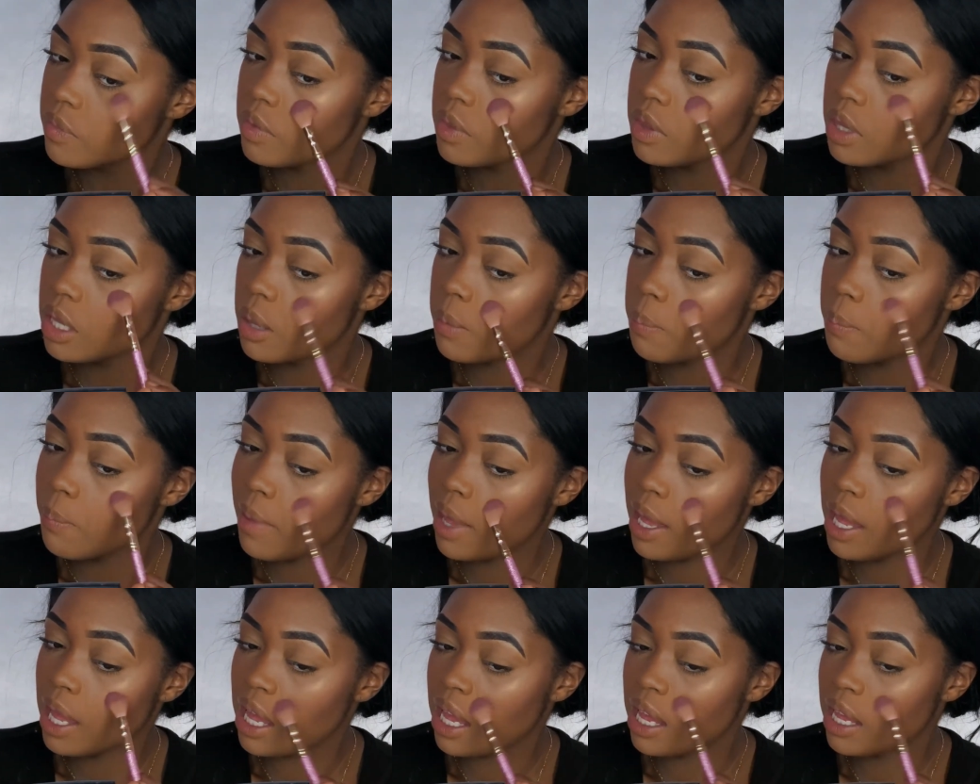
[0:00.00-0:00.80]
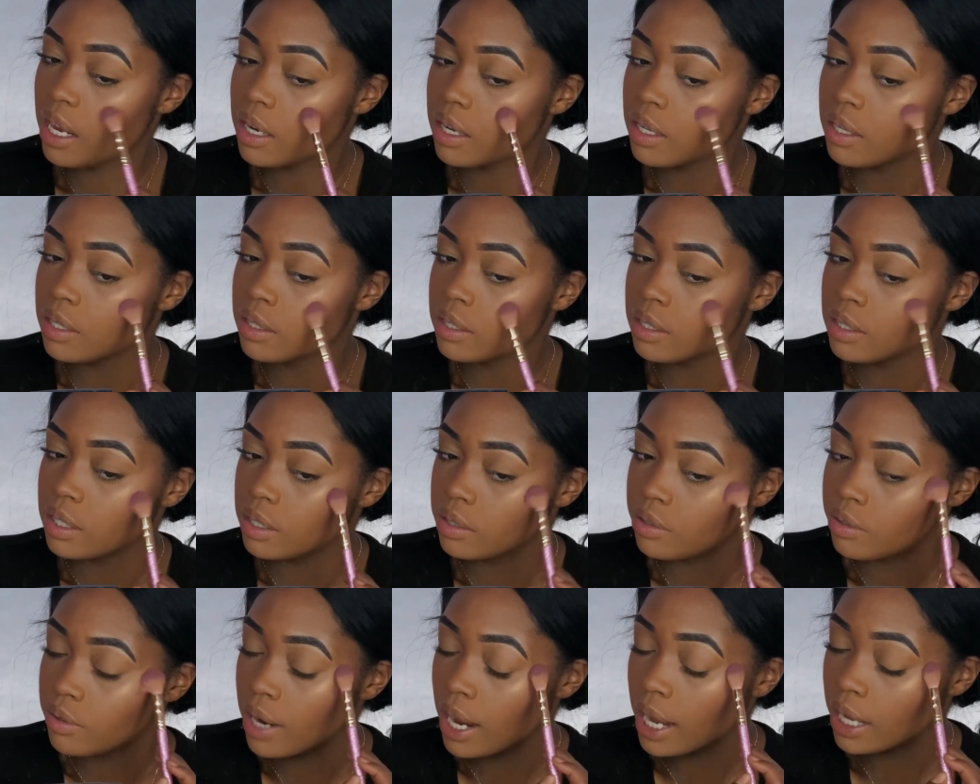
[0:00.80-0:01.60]
the main
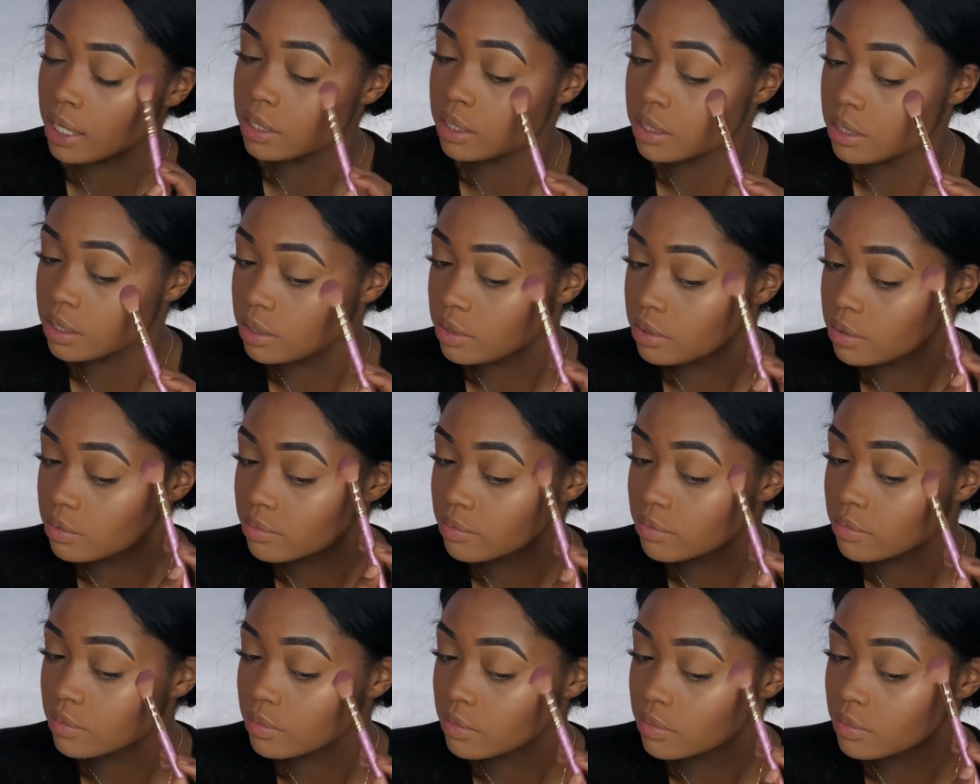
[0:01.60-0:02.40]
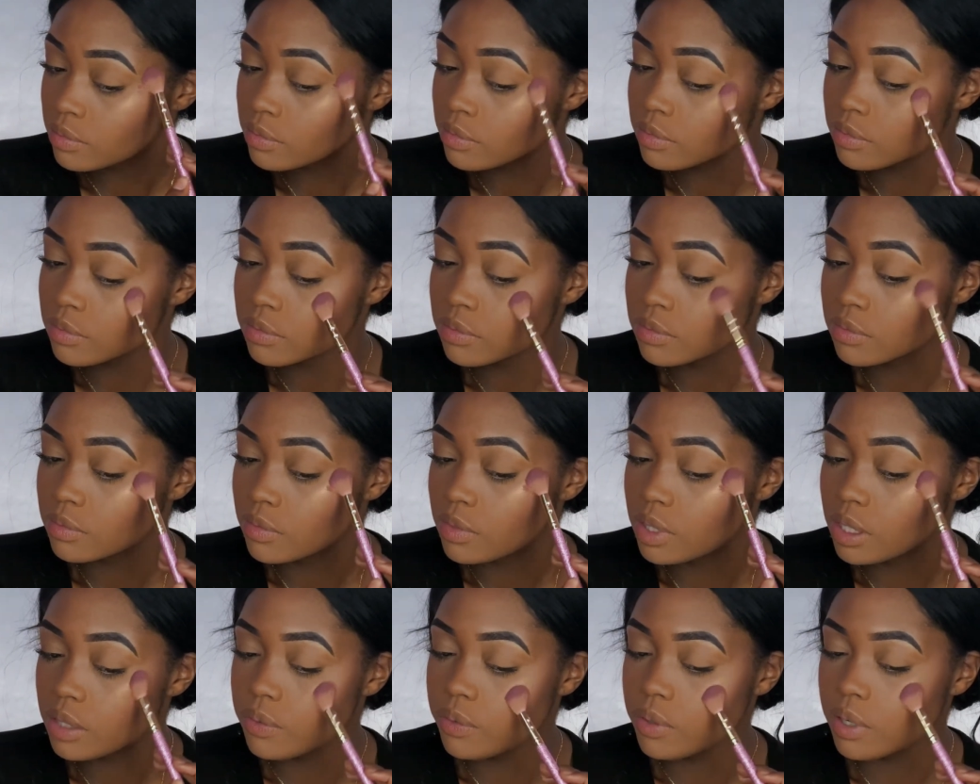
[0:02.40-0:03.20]
attraction
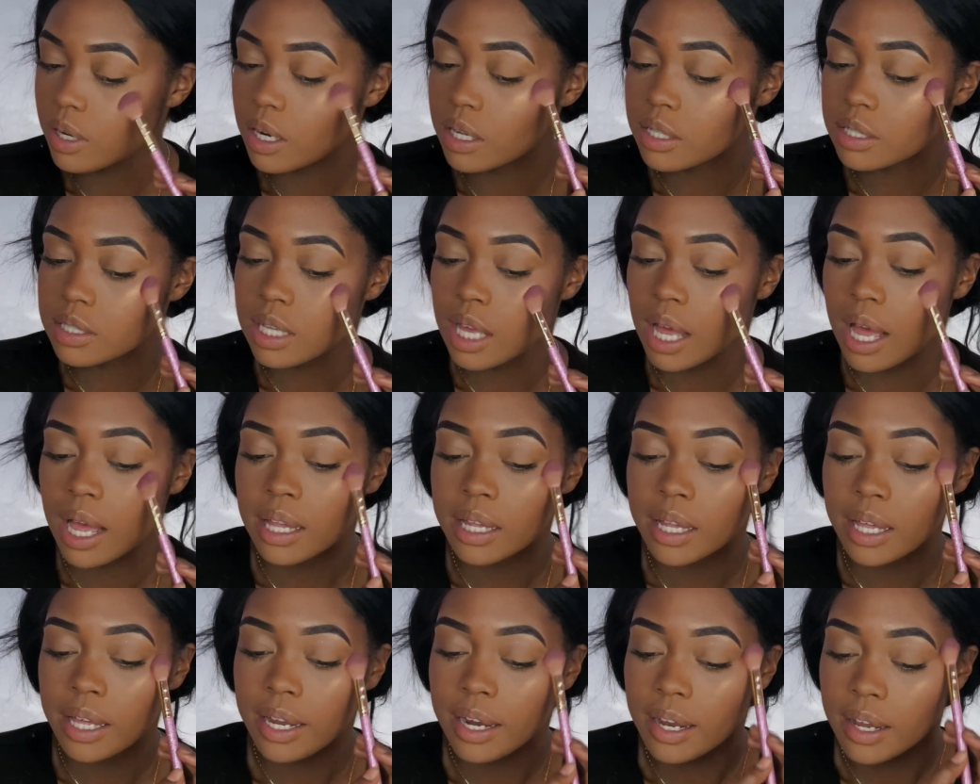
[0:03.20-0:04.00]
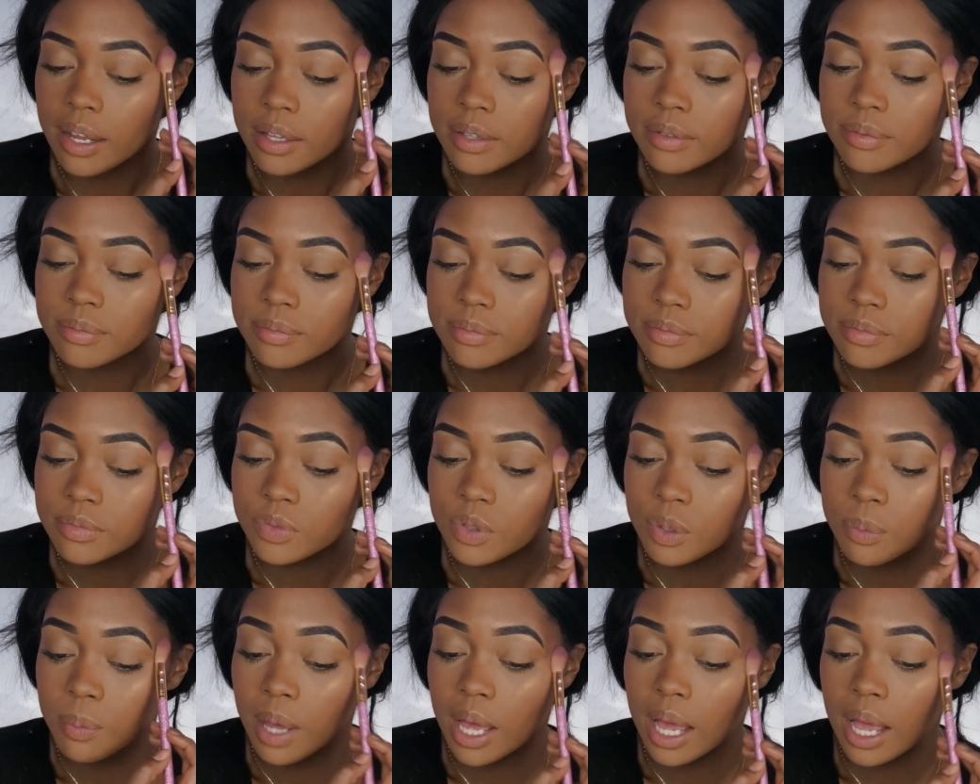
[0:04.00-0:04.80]
in regards to highlighting,
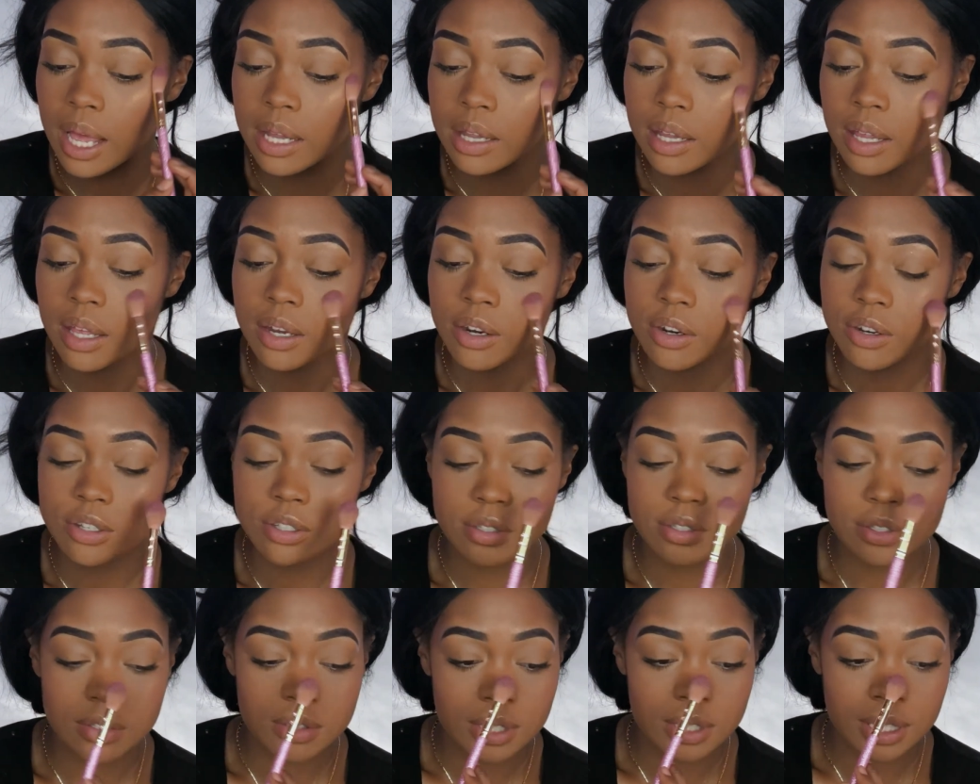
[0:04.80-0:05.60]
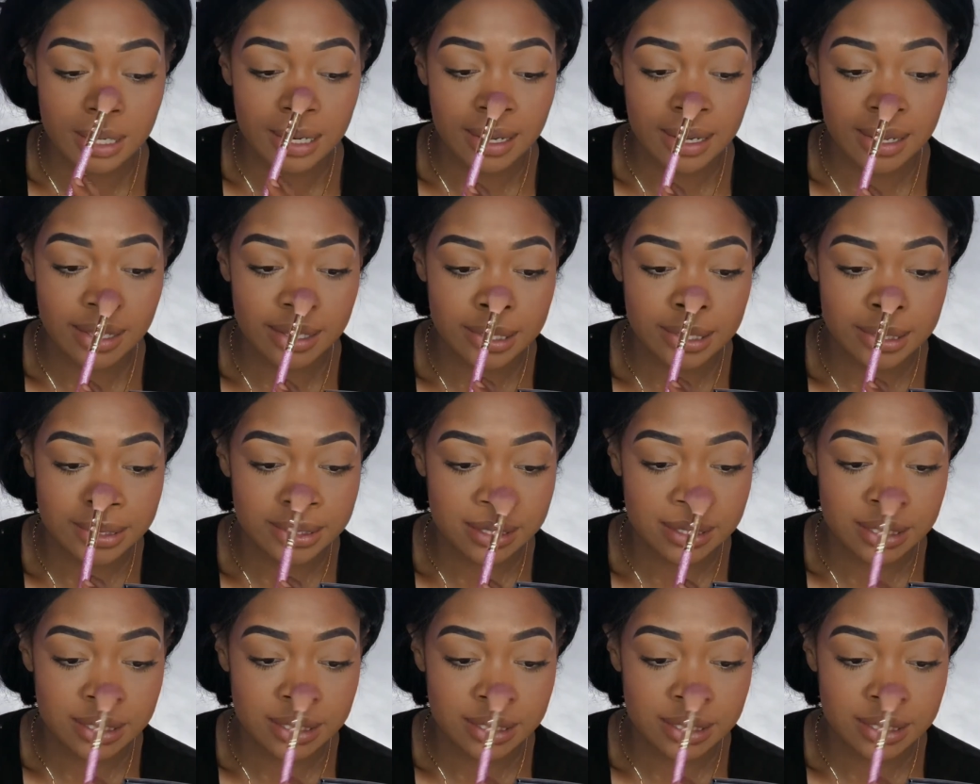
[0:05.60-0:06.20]
to my highlighters today.